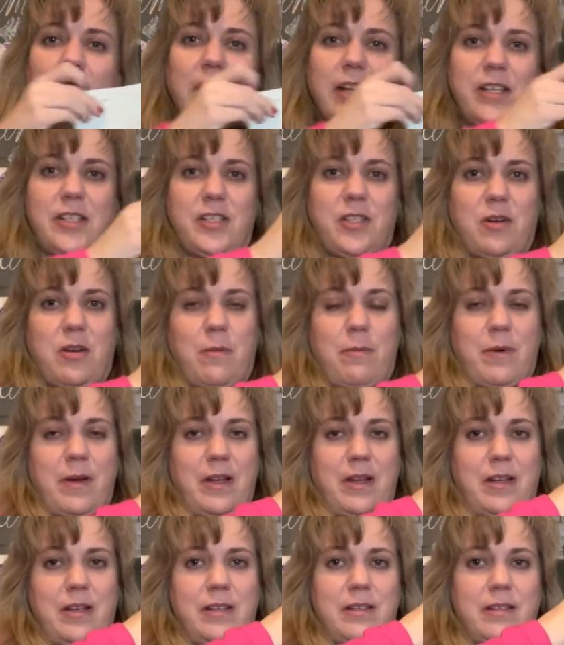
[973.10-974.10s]
going to show up
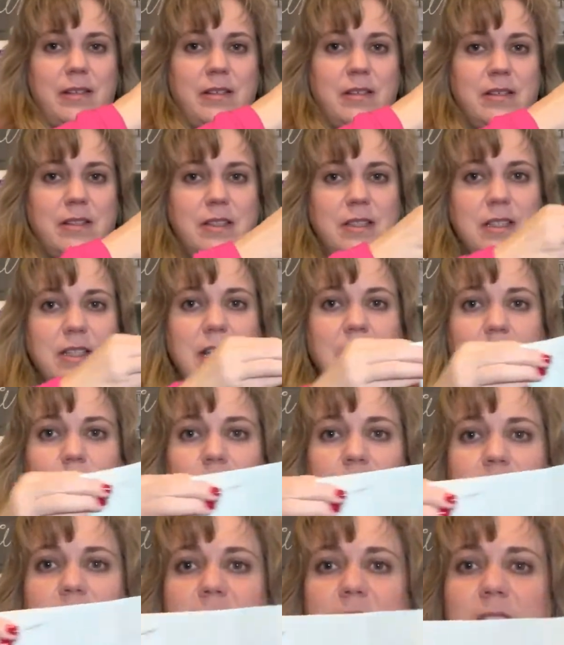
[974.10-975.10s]
on
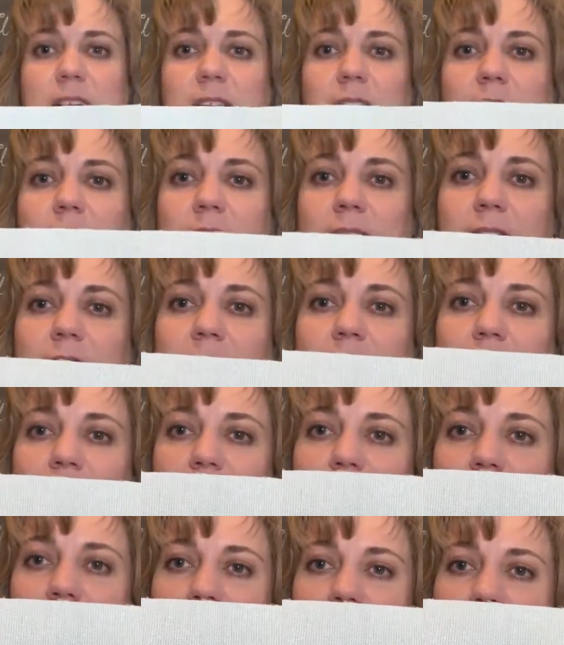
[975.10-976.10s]
camera today.
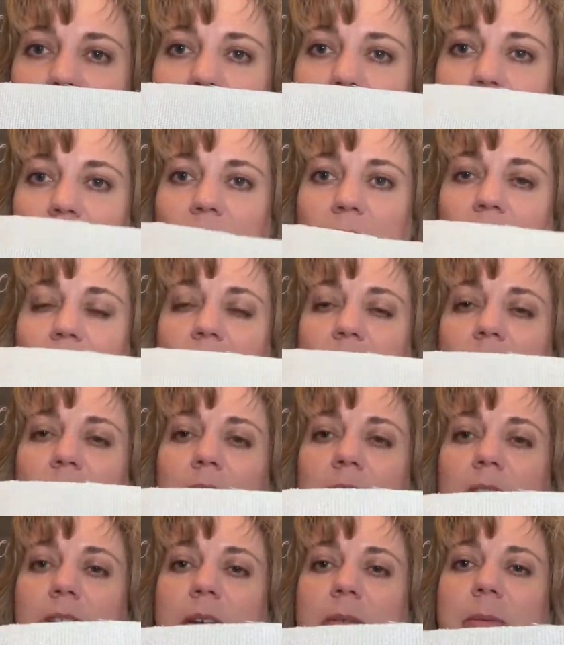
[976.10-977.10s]
But
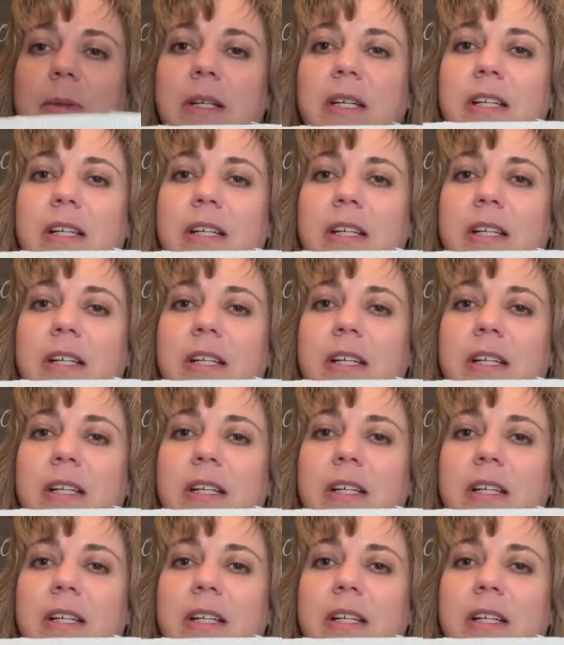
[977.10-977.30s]
you